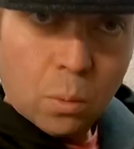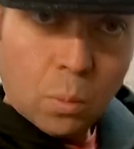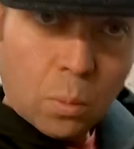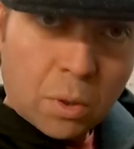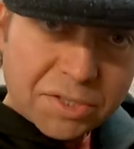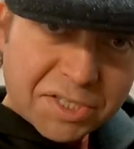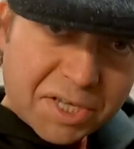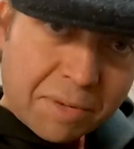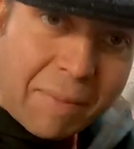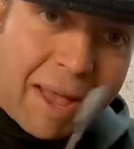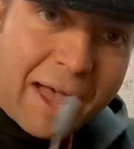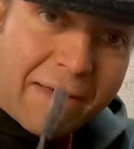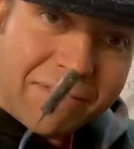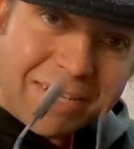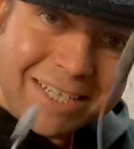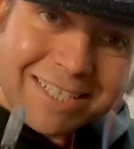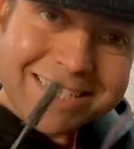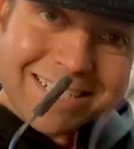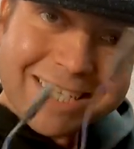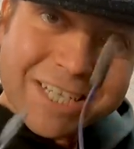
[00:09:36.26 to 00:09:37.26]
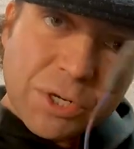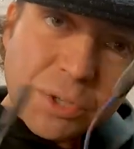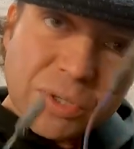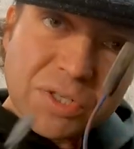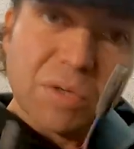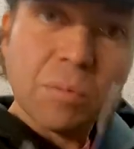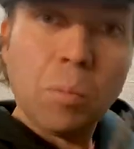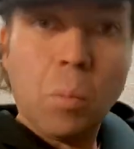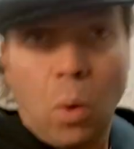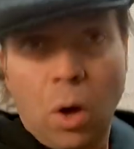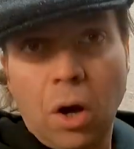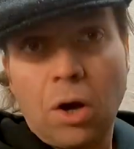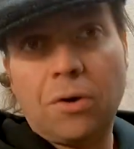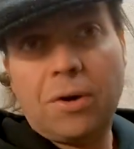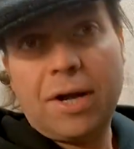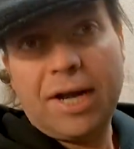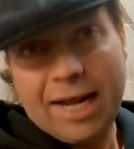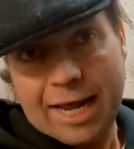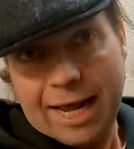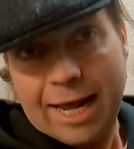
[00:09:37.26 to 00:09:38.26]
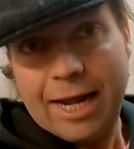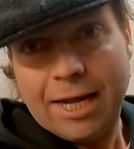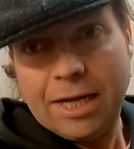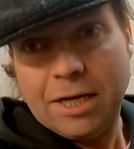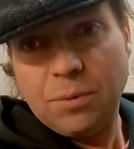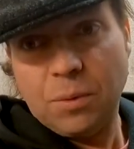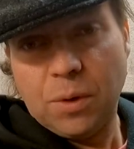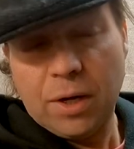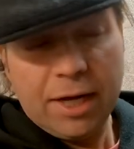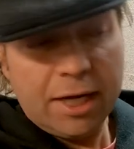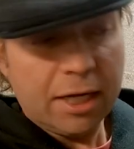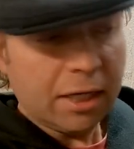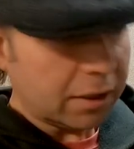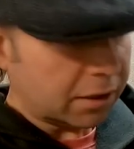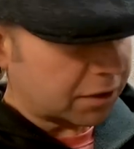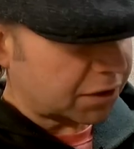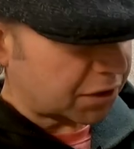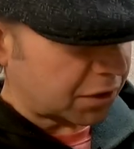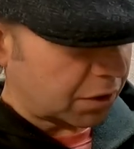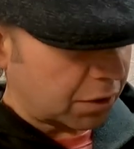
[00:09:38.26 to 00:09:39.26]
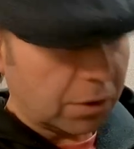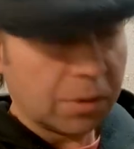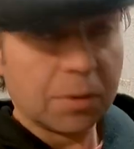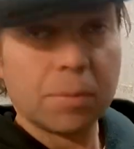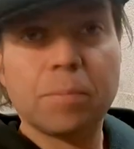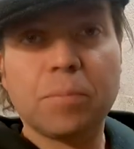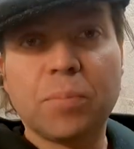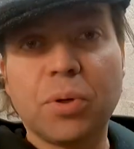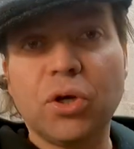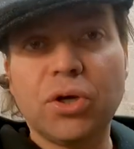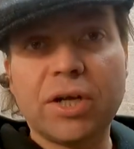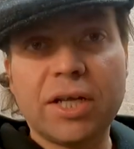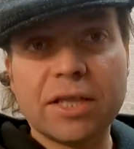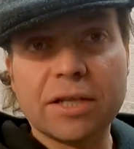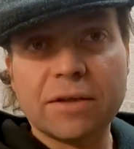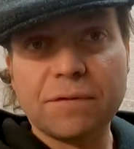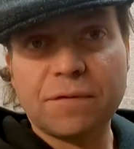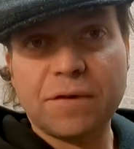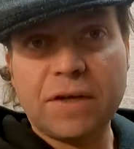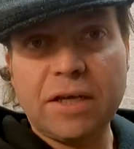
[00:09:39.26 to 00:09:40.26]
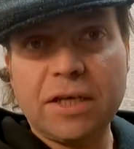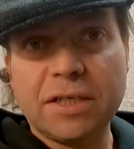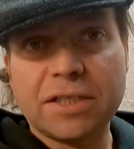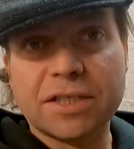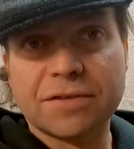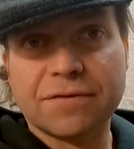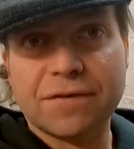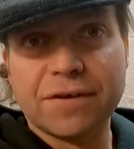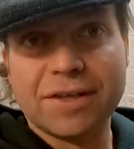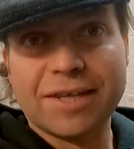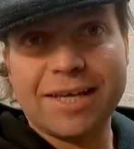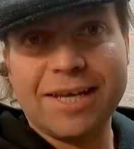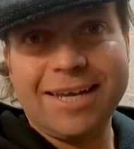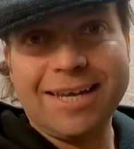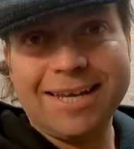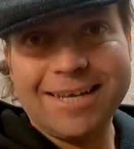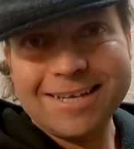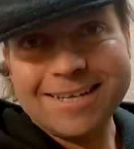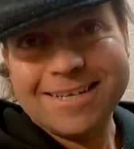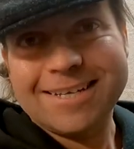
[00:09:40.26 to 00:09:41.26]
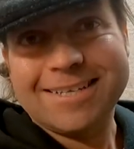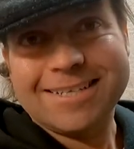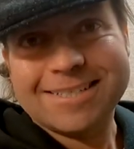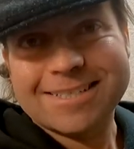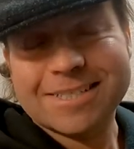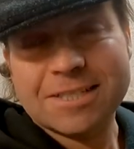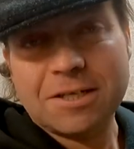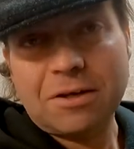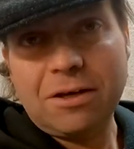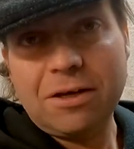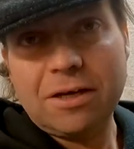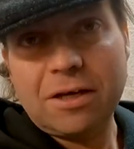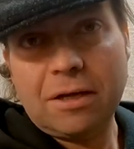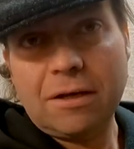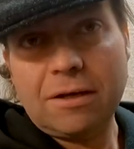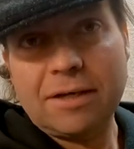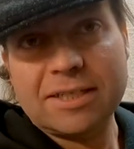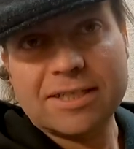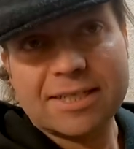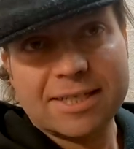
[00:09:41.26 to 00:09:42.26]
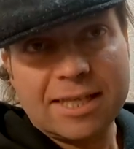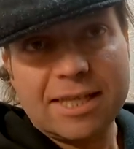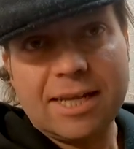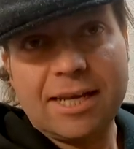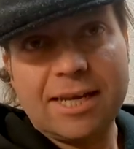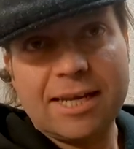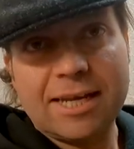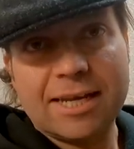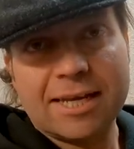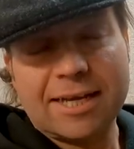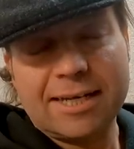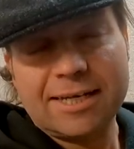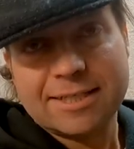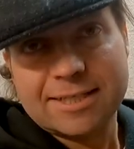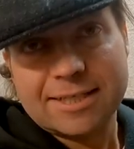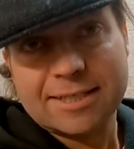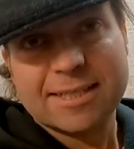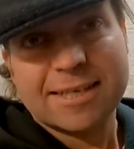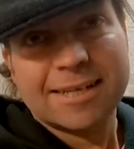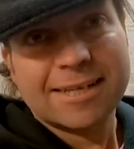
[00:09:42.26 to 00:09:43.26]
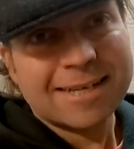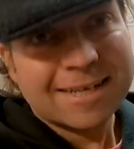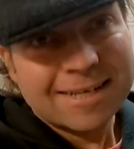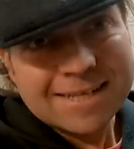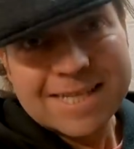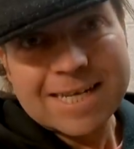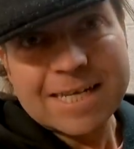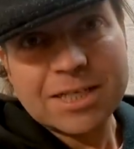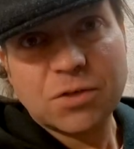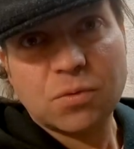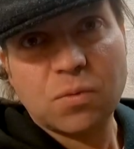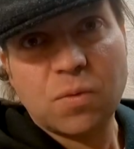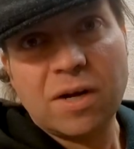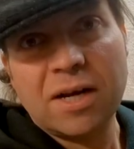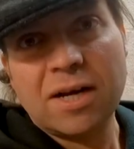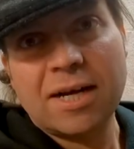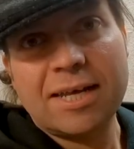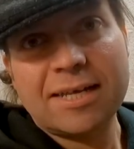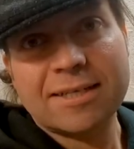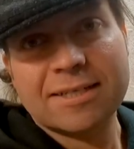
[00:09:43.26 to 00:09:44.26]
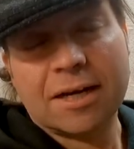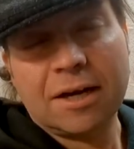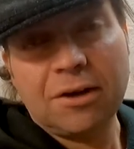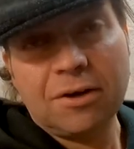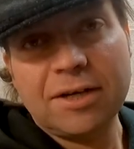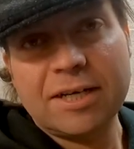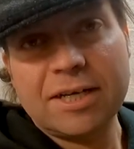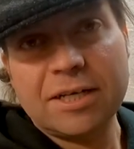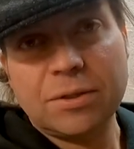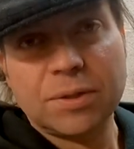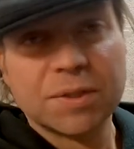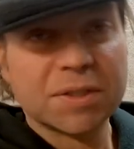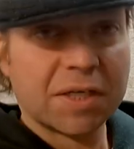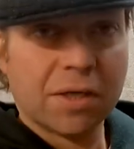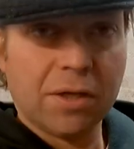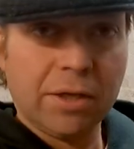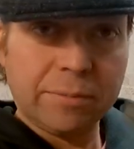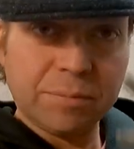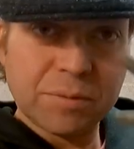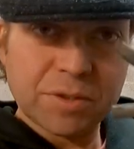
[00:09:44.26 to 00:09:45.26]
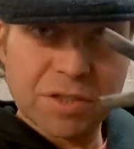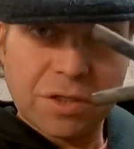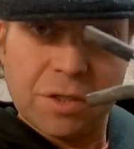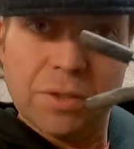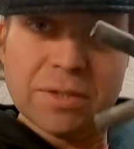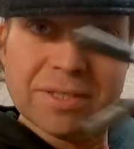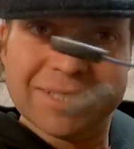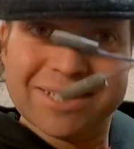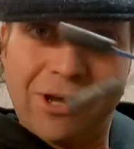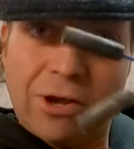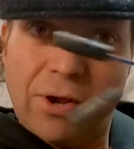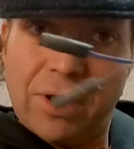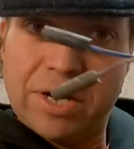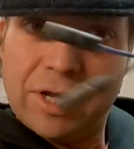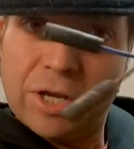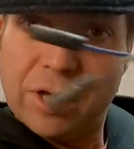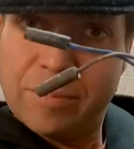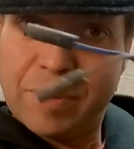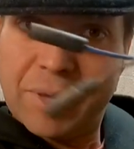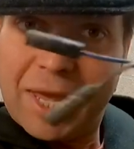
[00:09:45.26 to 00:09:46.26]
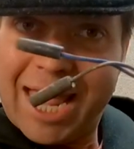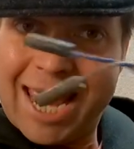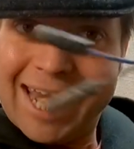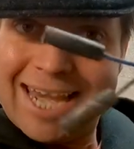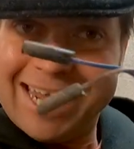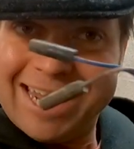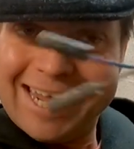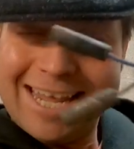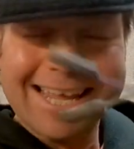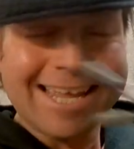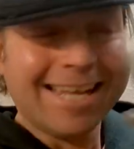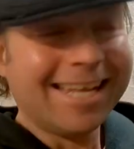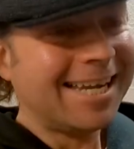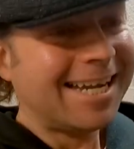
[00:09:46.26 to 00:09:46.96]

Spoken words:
Whilst I'm having to do some wiring anyway to put in the feeds for the side lights and the indicators, this really is an ideal time to tidy up any